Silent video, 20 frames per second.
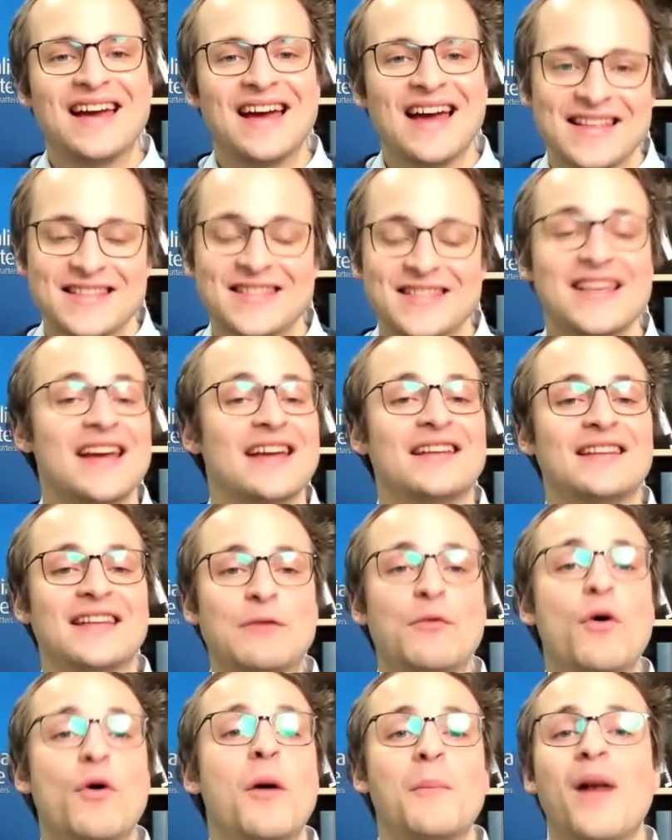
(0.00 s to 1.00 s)
And
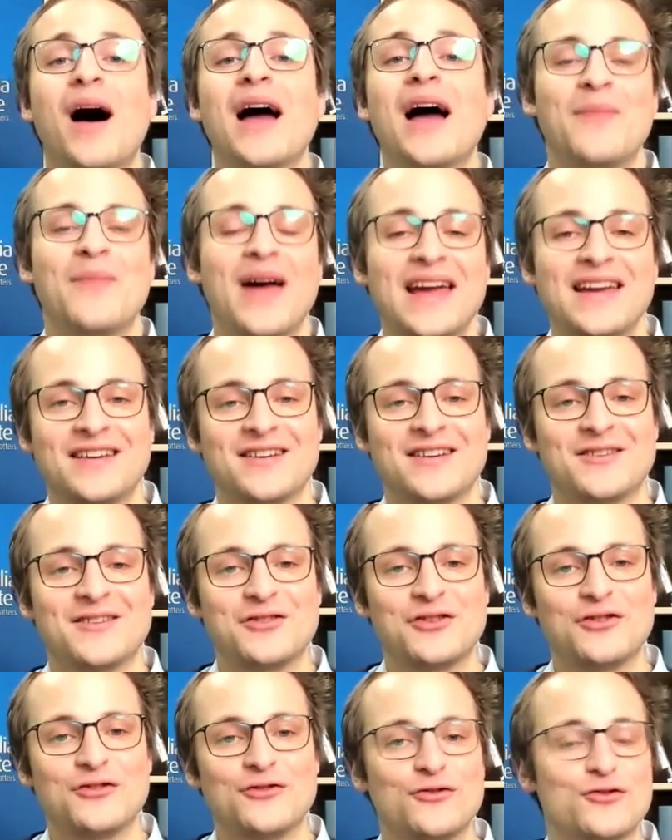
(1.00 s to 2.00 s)
secondly, what might make it
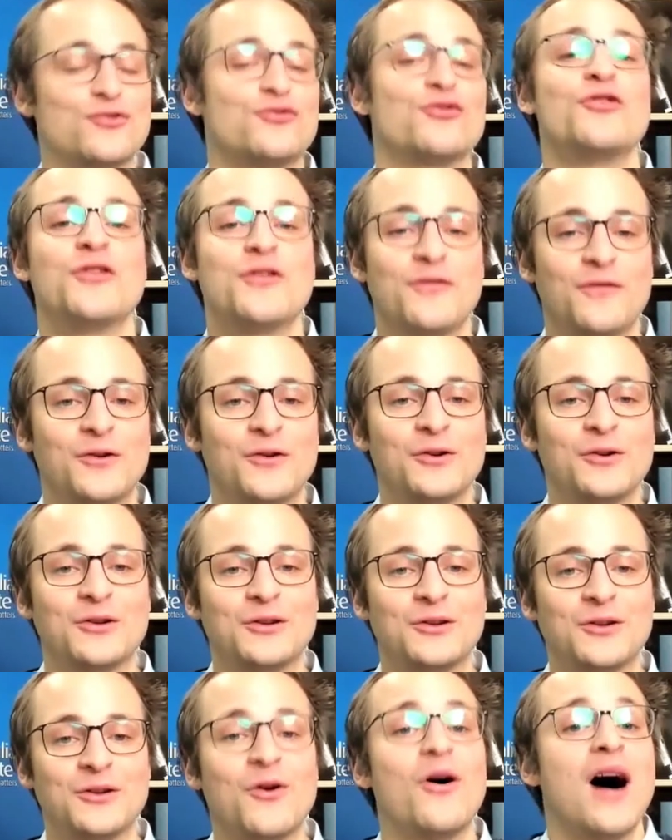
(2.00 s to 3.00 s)

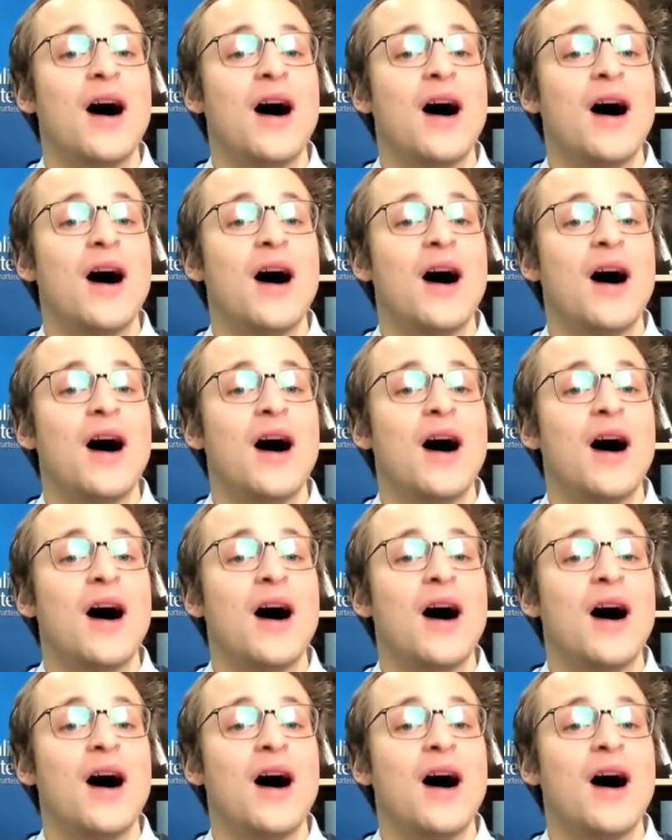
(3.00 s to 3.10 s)
truthful or